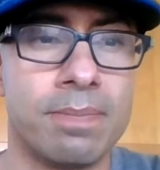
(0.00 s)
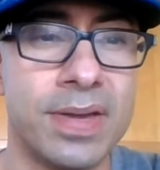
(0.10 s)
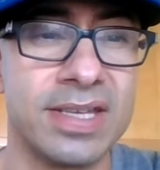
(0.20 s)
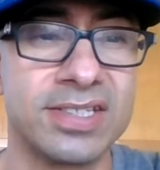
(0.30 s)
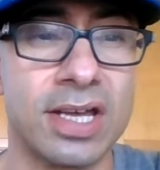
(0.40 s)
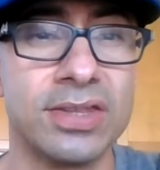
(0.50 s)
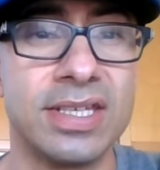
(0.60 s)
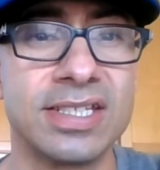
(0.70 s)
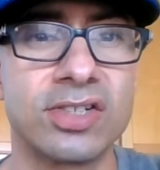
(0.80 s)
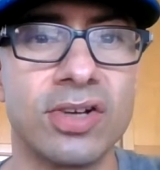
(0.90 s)
Based on
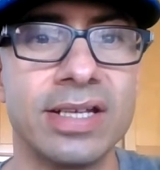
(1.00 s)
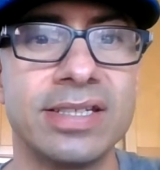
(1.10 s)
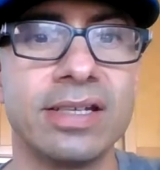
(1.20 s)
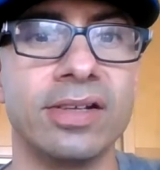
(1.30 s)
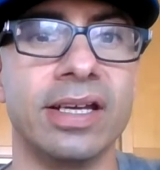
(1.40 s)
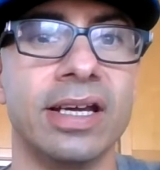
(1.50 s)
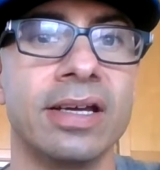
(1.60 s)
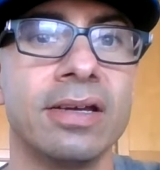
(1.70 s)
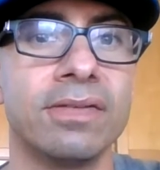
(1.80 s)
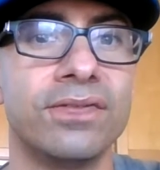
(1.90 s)
these
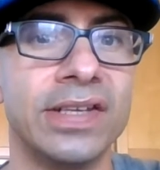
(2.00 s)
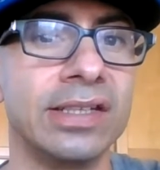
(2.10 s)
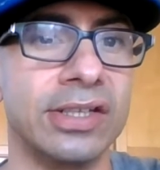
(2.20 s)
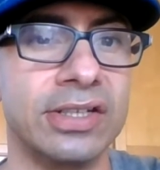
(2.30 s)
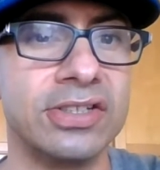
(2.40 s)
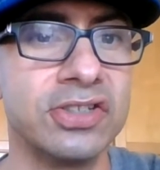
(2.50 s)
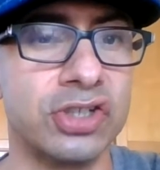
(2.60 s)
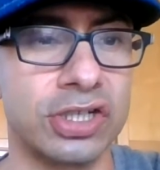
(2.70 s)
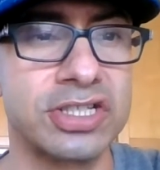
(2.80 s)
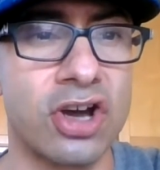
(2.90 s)
criteria, Finland
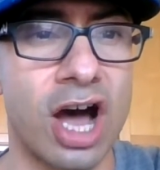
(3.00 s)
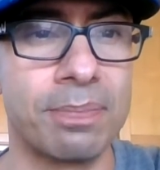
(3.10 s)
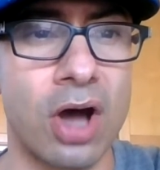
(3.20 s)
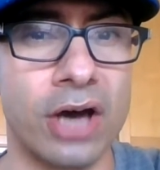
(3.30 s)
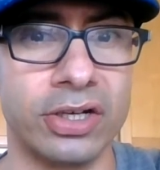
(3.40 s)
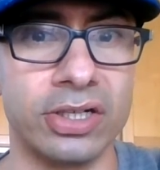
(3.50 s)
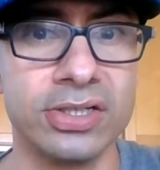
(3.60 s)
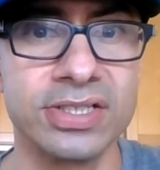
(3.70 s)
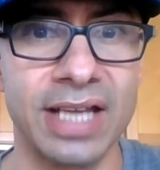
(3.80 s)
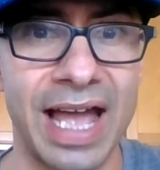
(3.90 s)
took top
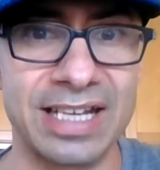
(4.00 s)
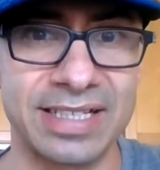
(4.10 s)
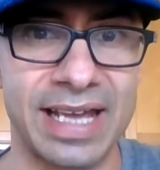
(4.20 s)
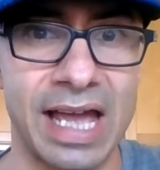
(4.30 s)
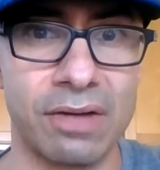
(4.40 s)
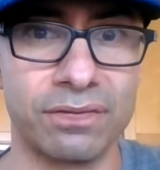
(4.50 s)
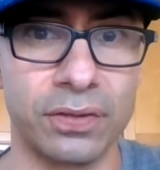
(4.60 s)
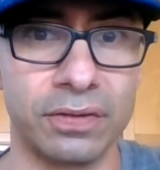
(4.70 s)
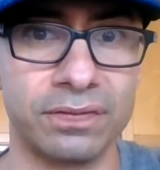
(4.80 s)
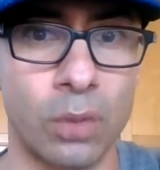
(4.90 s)
honors, as they have
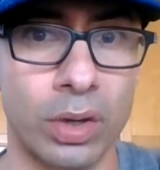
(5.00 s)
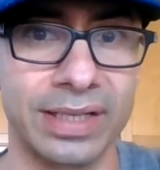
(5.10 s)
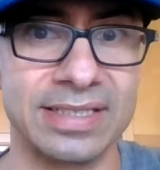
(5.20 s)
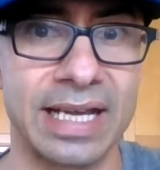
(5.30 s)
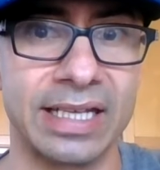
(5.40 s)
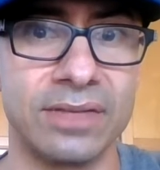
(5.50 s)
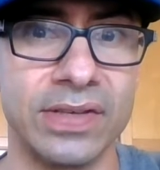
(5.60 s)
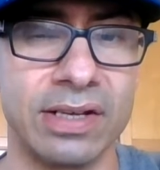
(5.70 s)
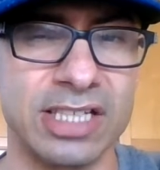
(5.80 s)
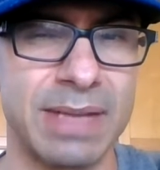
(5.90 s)
for four consecutive
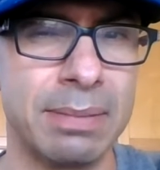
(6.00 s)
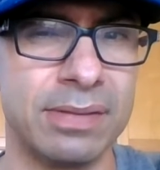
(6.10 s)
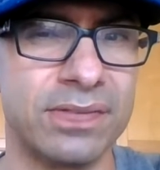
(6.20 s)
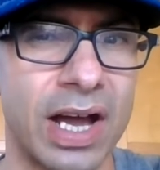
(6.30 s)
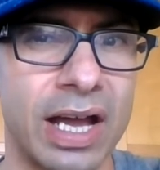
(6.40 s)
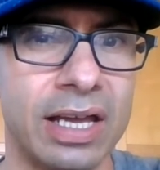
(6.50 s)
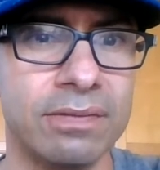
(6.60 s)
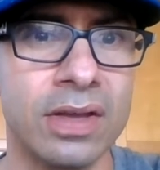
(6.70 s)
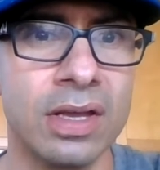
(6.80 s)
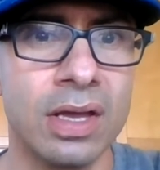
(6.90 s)
years, maybe five.